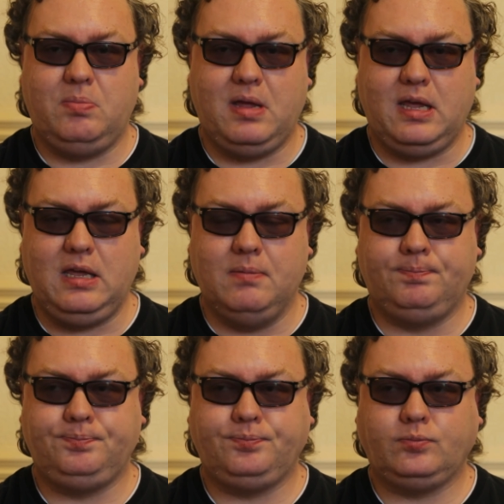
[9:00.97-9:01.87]
to be
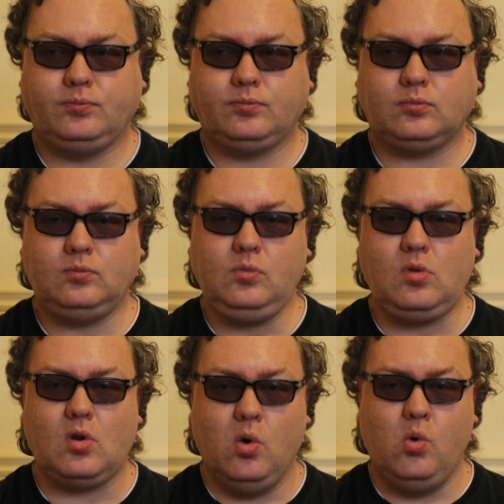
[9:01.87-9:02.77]

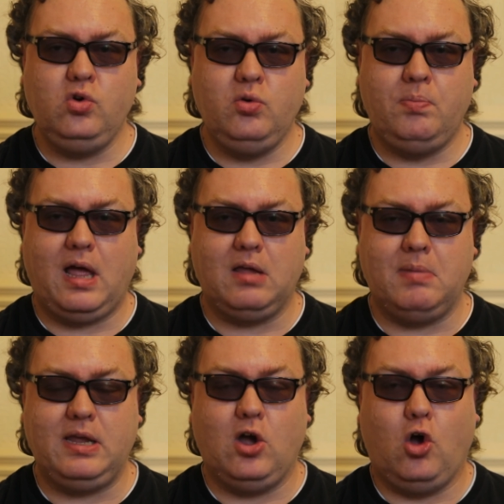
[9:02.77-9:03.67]
owned by
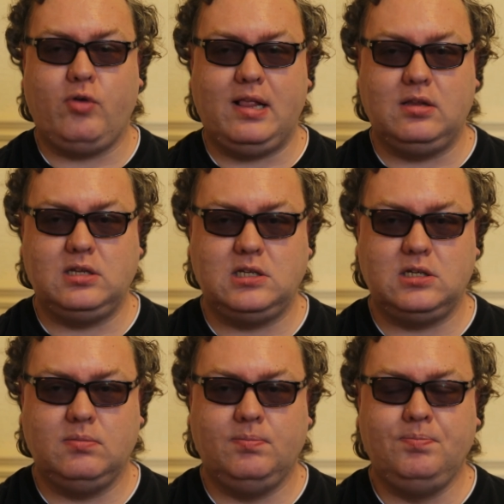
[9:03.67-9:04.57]
me or
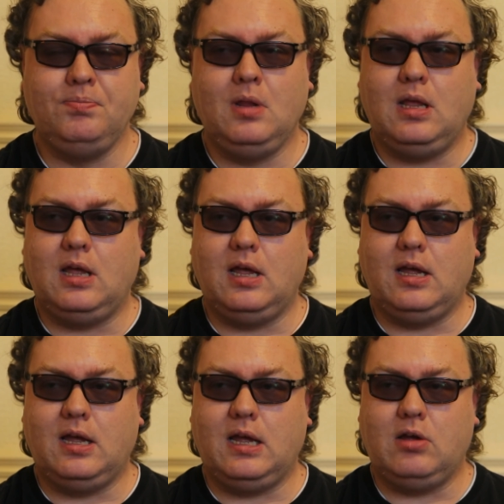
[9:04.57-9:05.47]
else
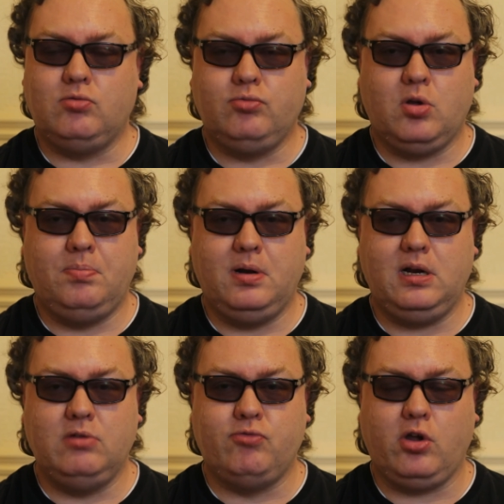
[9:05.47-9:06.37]
uh,
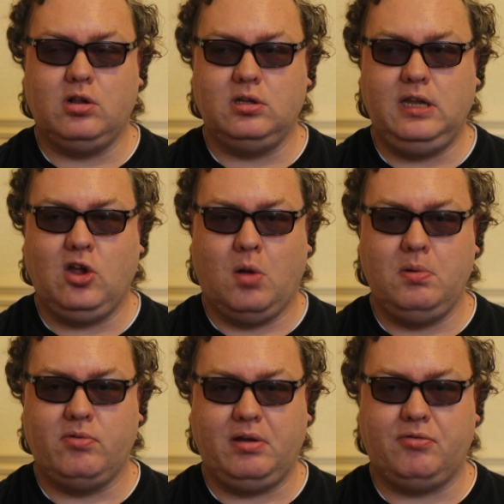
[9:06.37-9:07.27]
completely royalty and
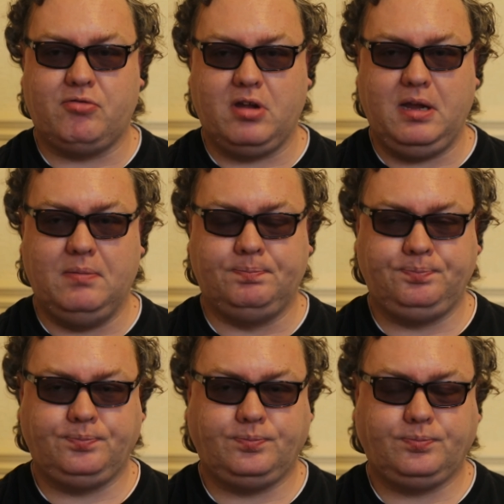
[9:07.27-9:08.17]
copyright free
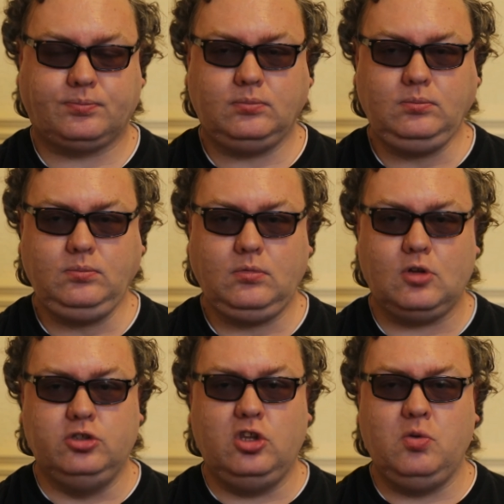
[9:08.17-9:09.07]

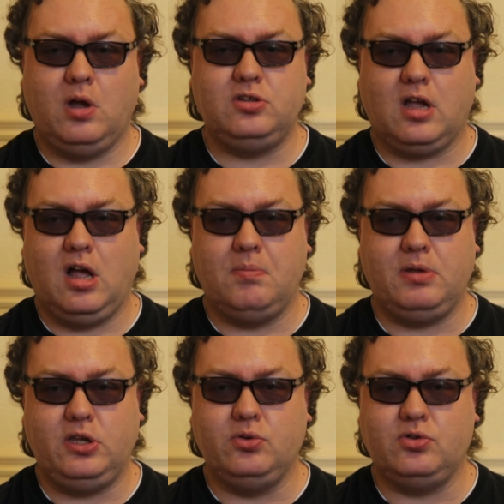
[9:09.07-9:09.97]
because otherwise it can't be
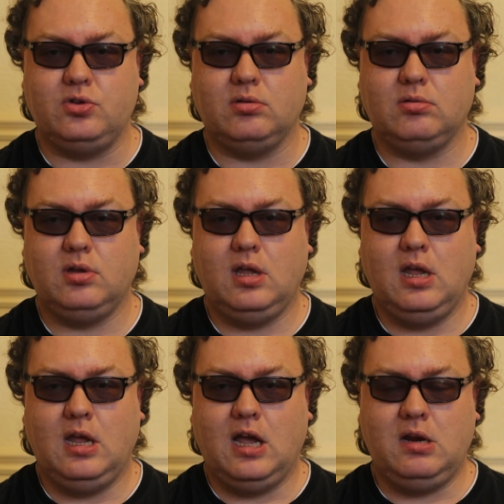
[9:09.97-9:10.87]
used
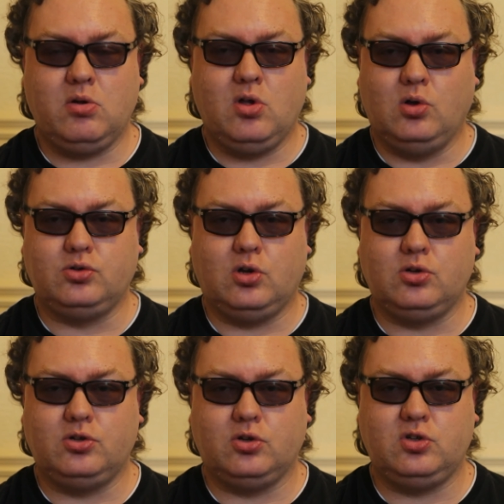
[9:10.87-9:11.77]
and it will cause all
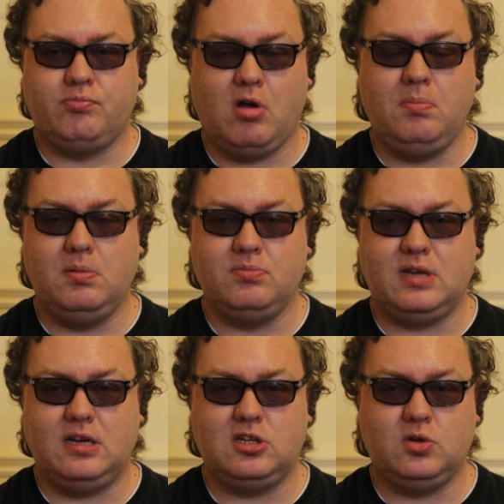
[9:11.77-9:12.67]
sorts of problems
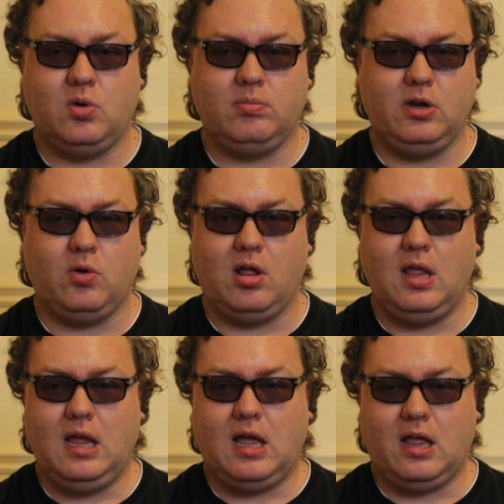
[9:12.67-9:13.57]
then so you know
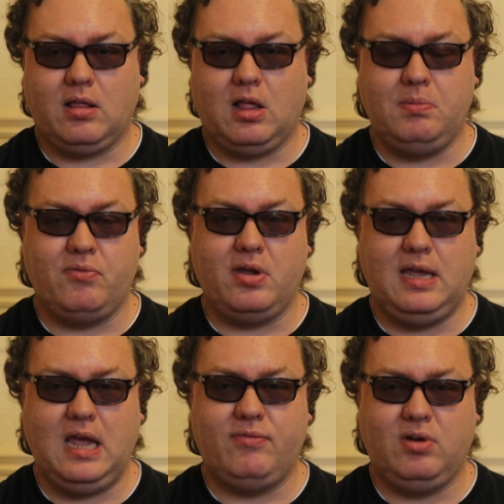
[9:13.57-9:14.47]
I'll, I'll be very
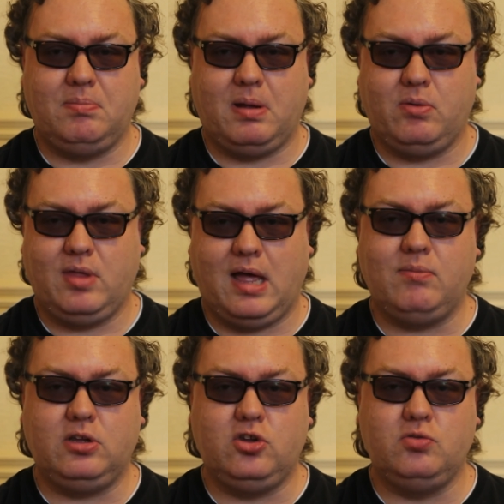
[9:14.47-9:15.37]
careful about
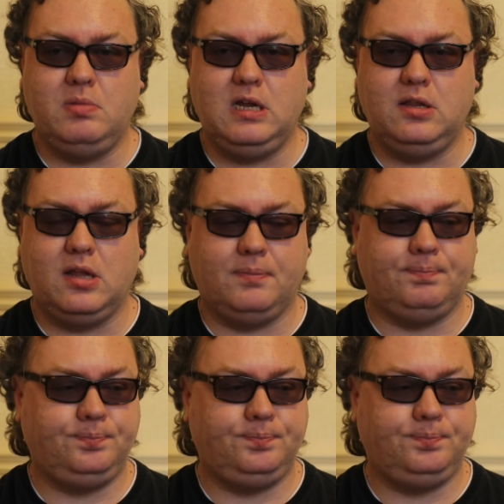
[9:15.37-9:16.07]
that it does mean that